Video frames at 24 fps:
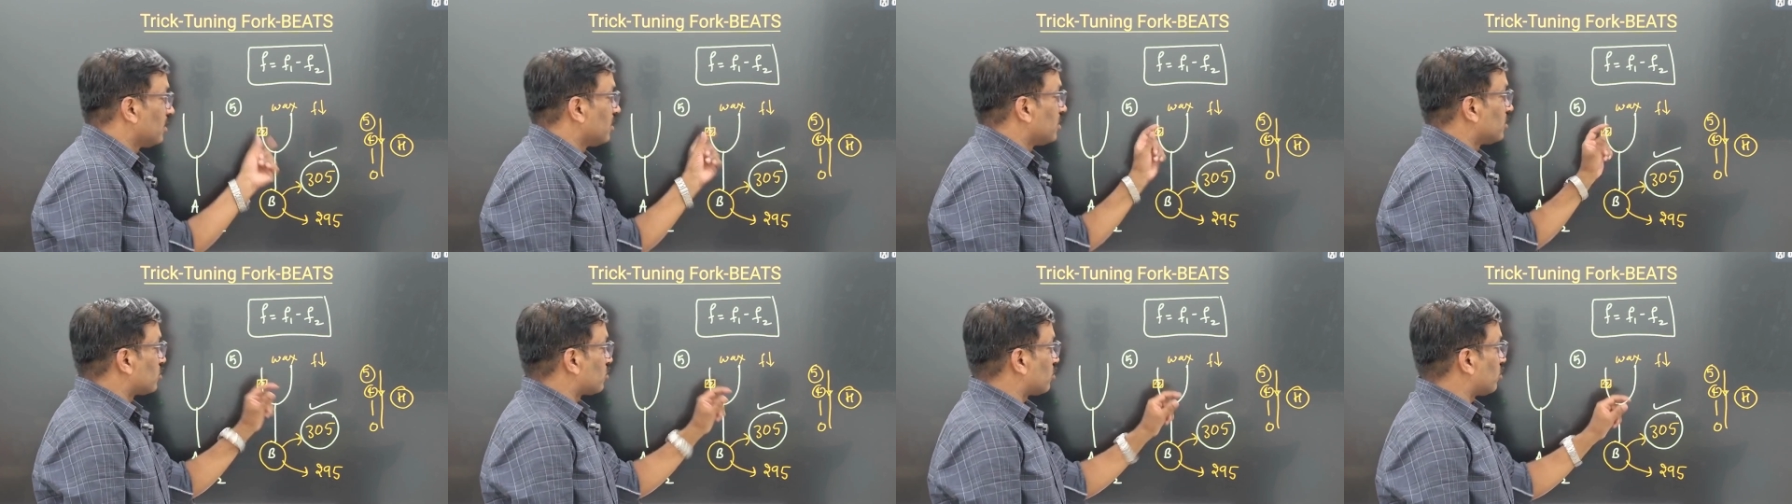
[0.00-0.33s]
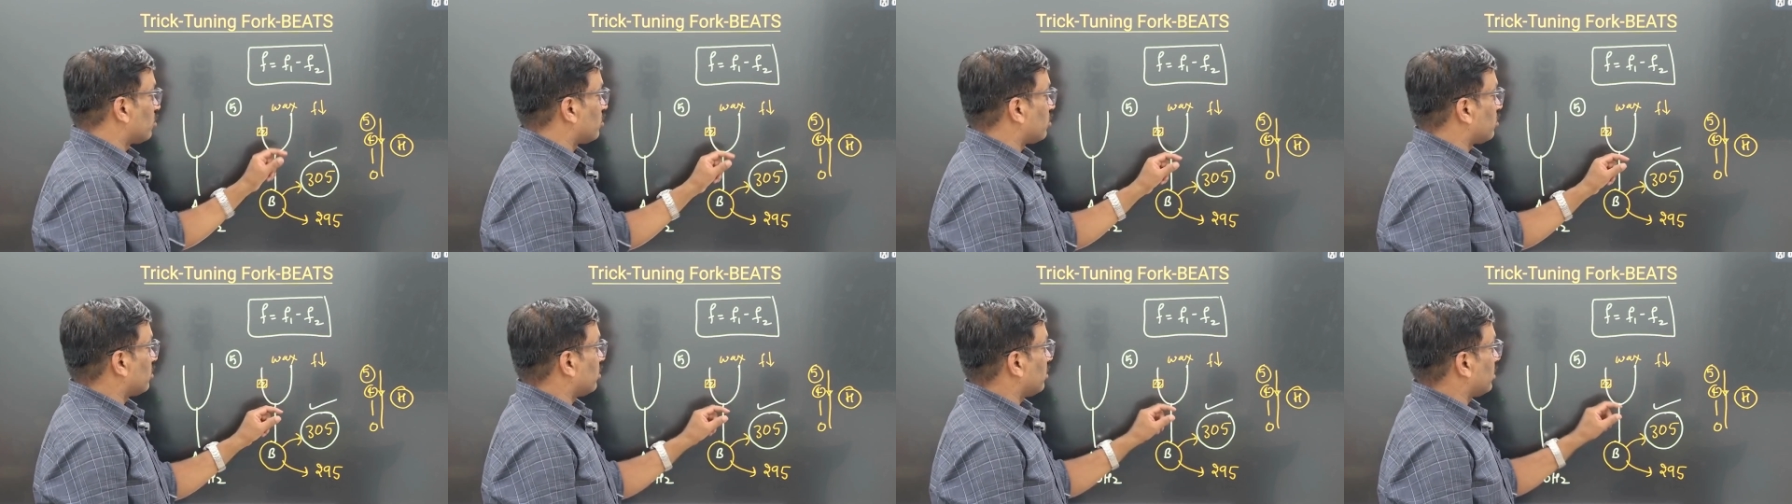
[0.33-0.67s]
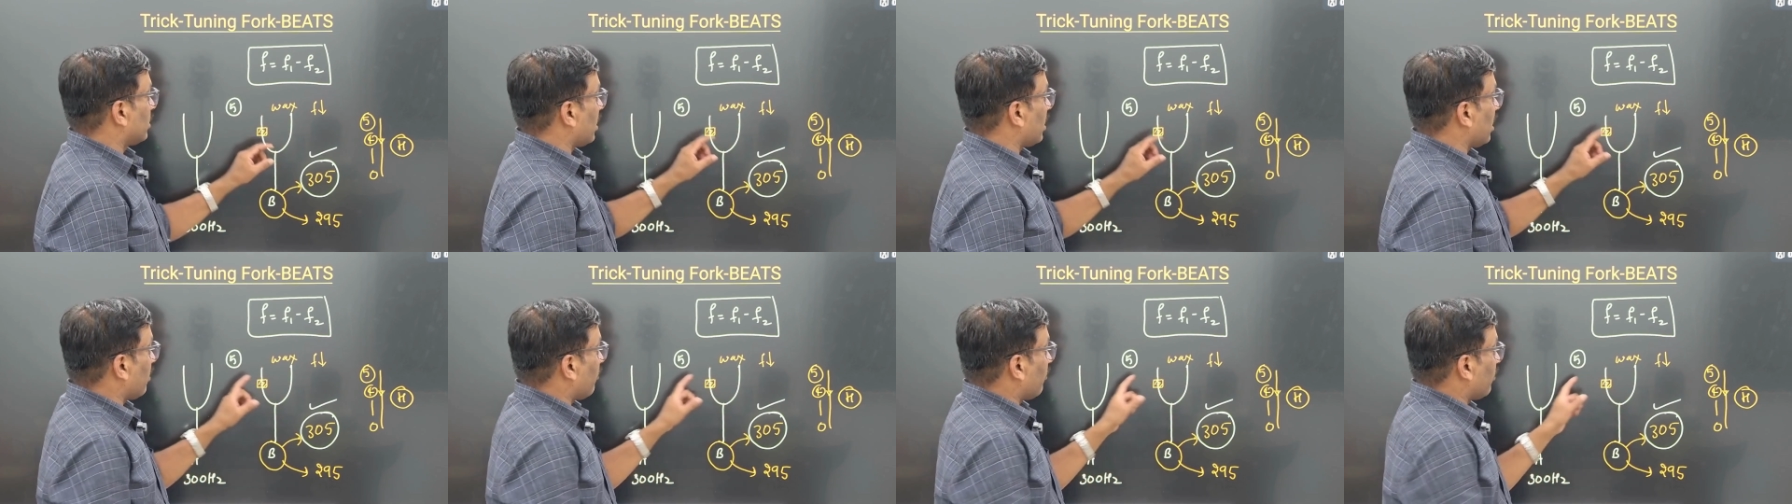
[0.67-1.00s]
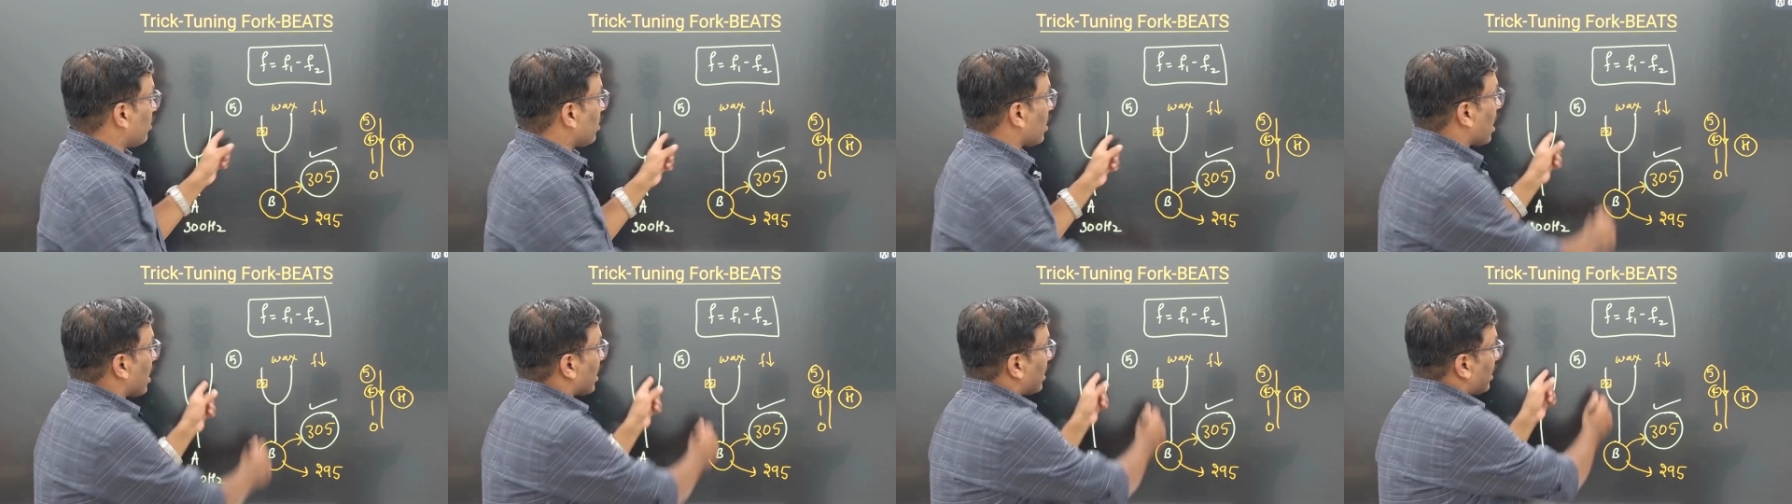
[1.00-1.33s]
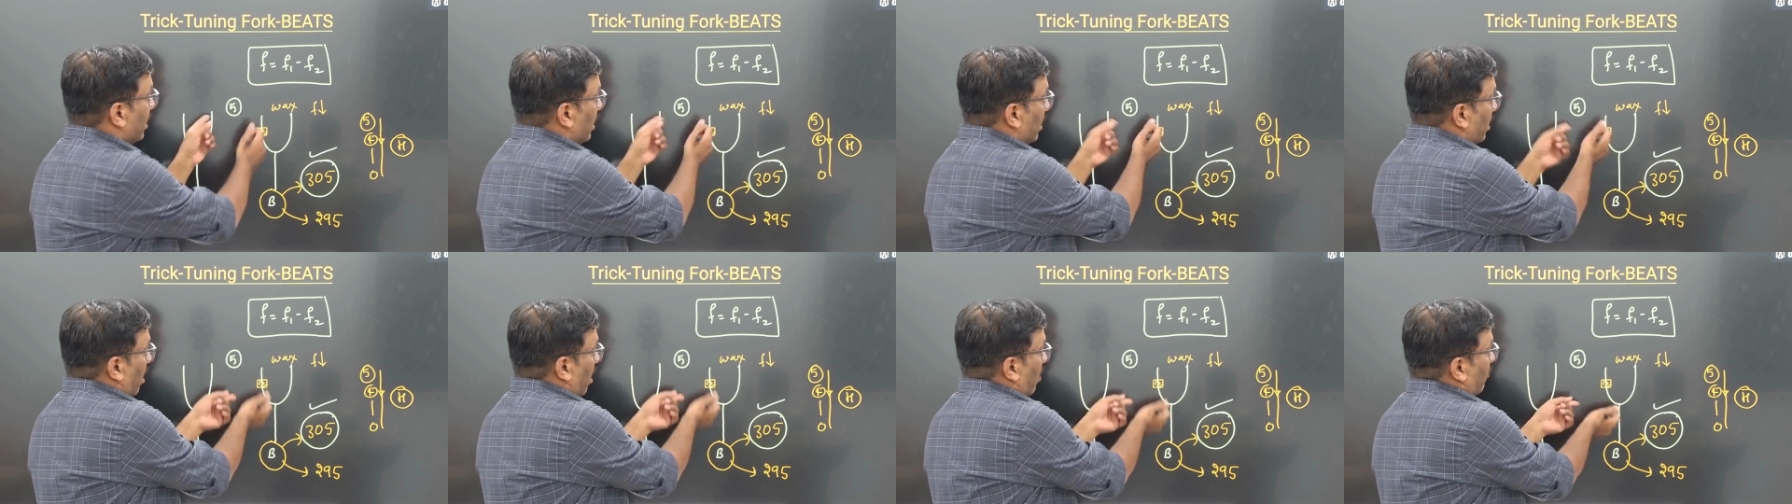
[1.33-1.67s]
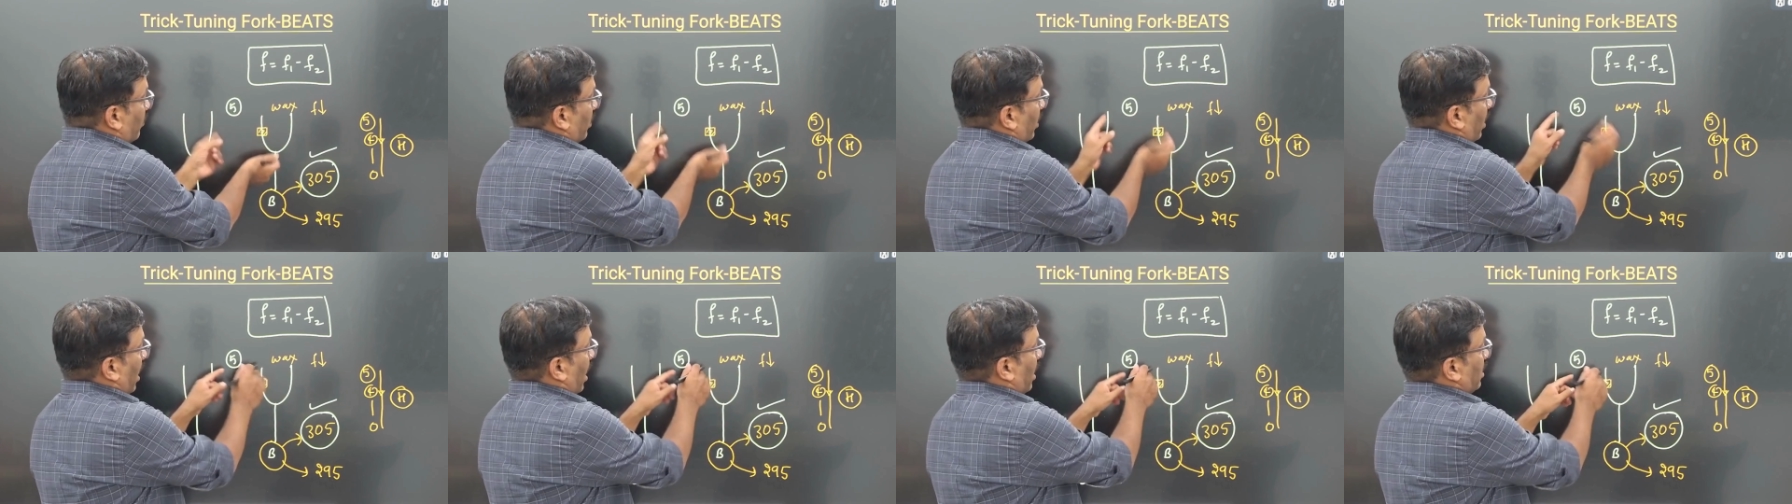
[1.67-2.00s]
So therefore again
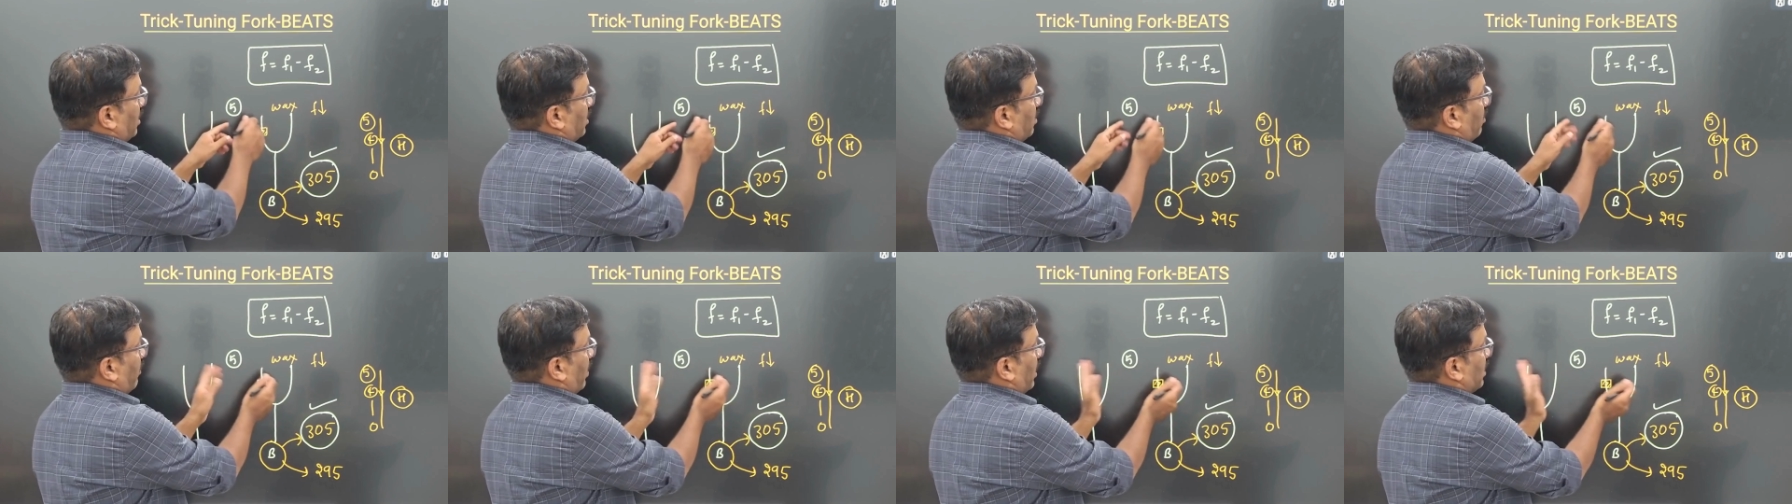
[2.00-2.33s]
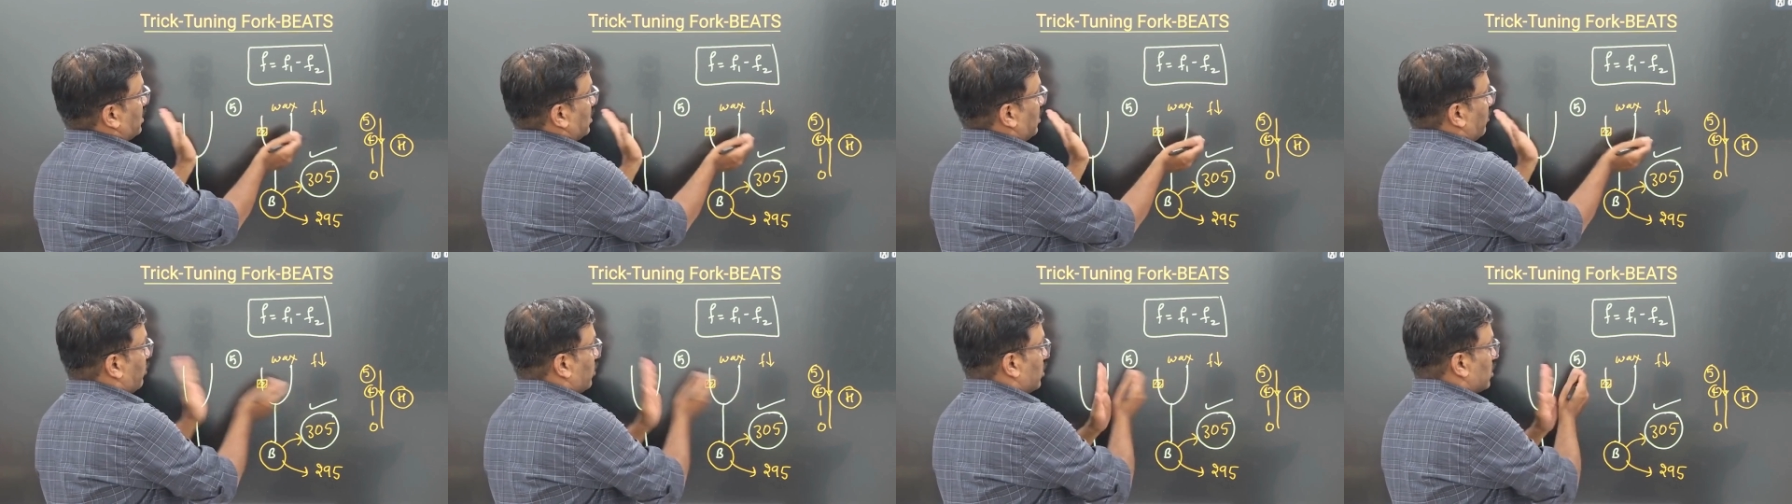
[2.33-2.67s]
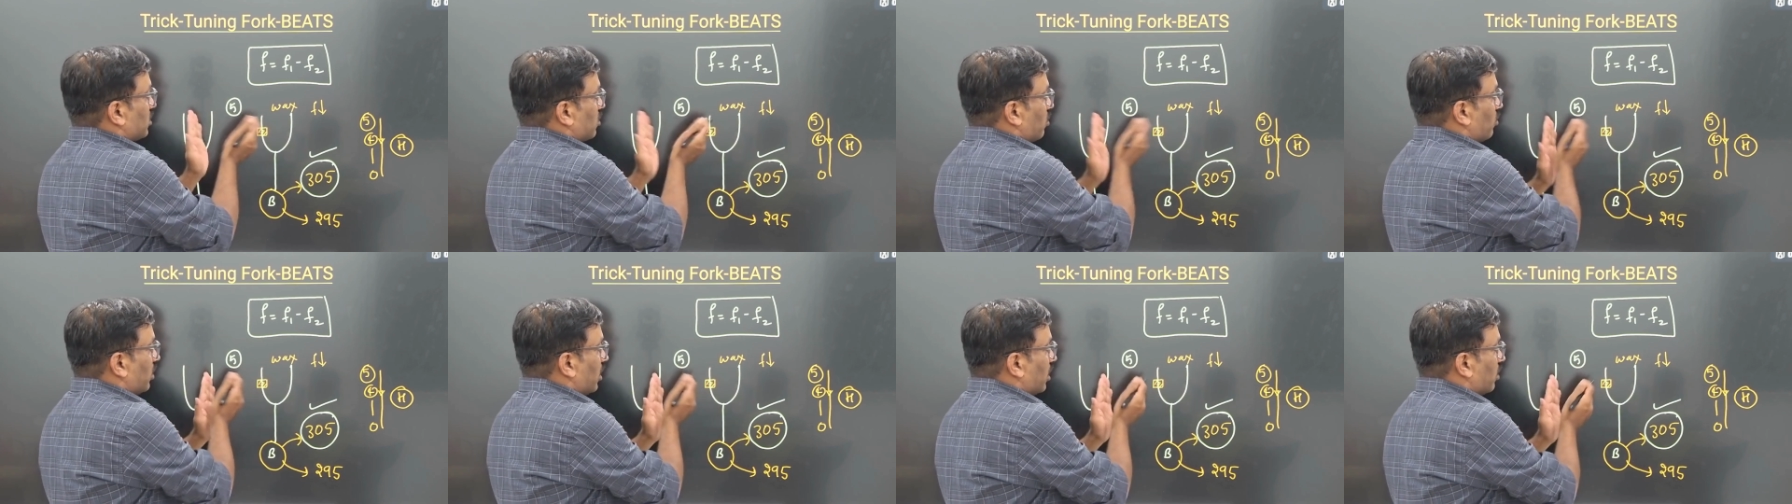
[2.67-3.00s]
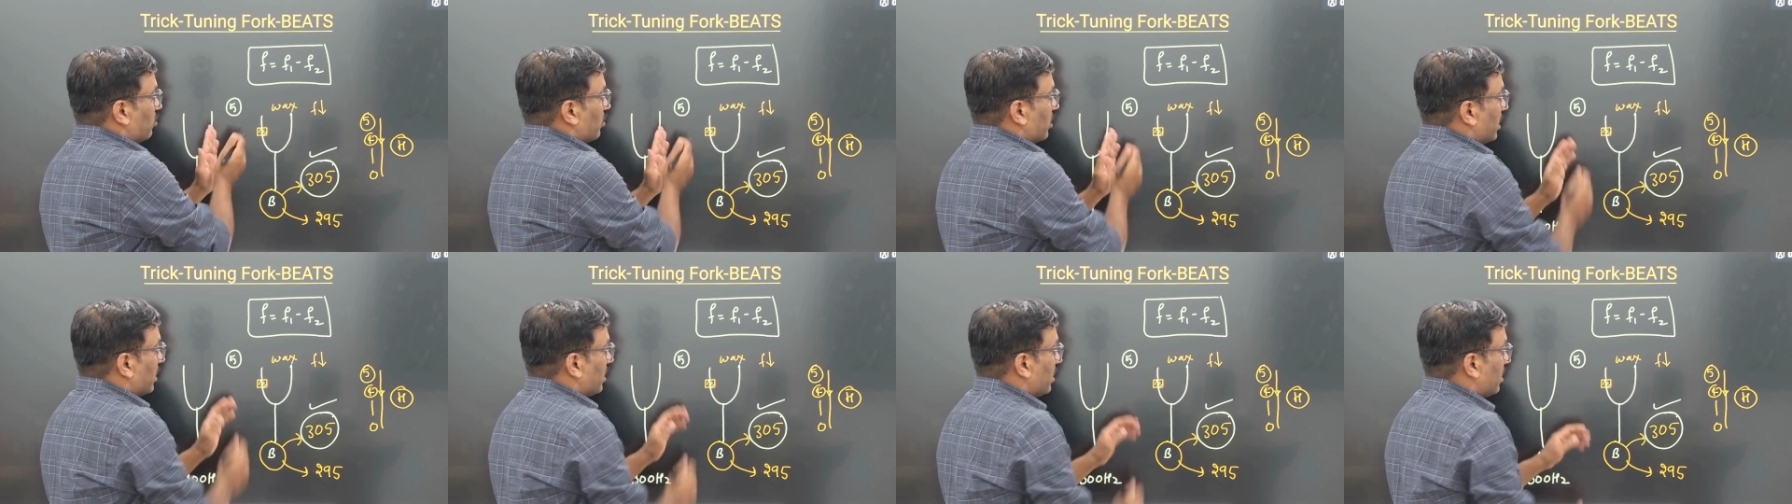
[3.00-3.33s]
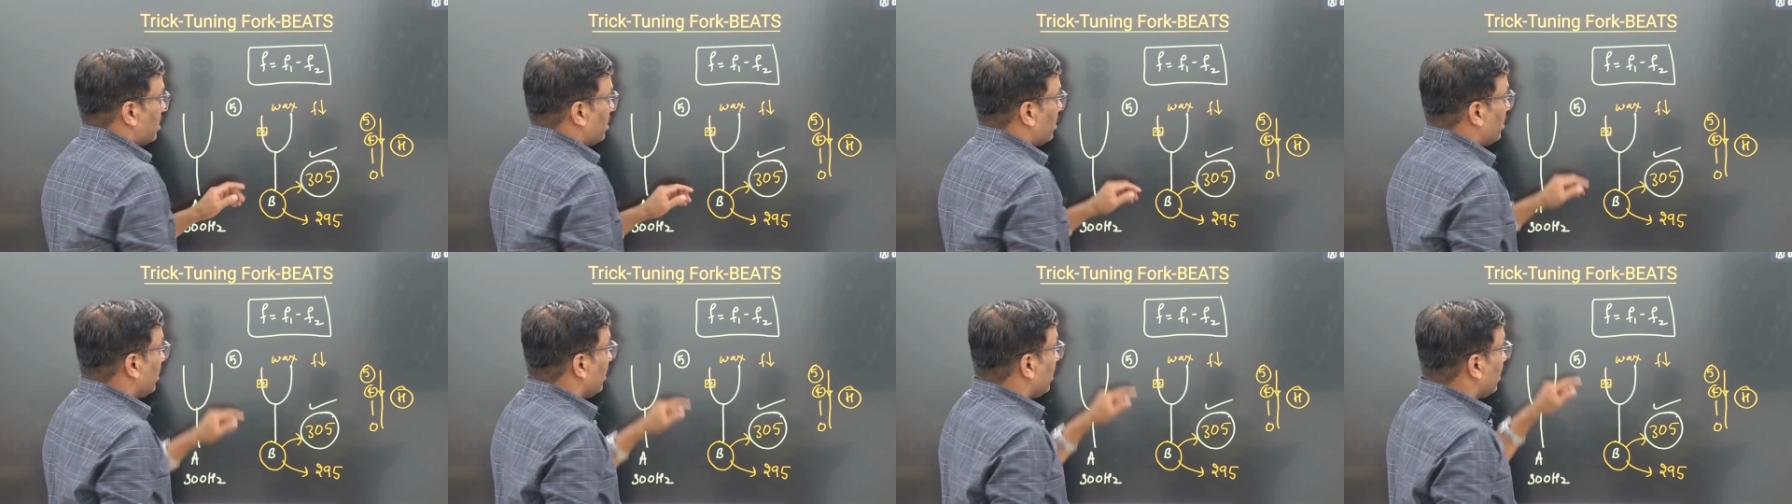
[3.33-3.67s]
after adding the wax, if you are sounded together,